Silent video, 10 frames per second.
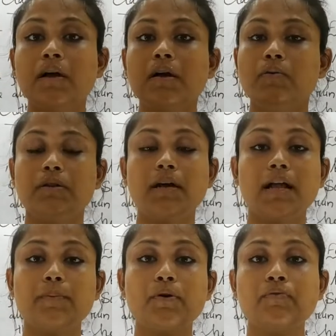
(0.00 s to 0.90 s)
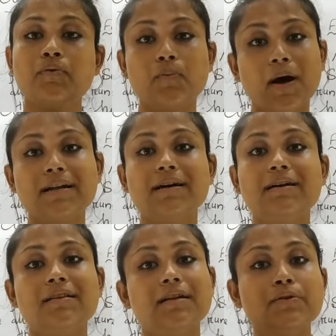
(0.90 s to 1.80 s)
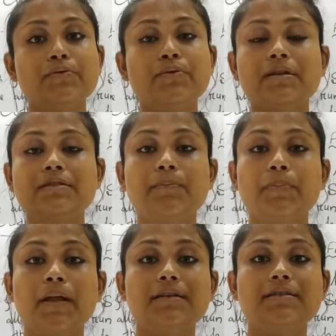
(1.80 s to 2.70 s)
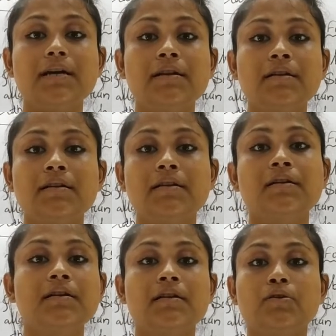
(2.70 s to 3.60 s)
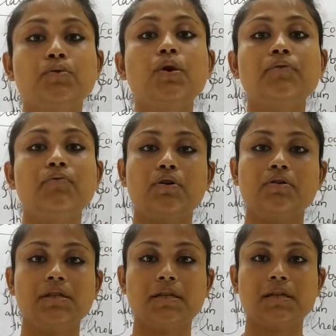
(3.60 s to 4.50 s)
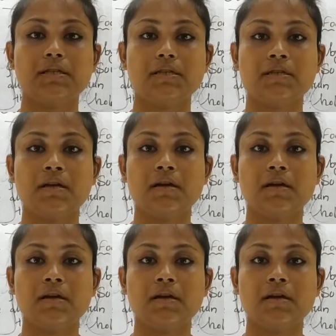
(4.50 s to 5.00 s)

with the help of water, the nutrients, the plants are doing photosynthesis.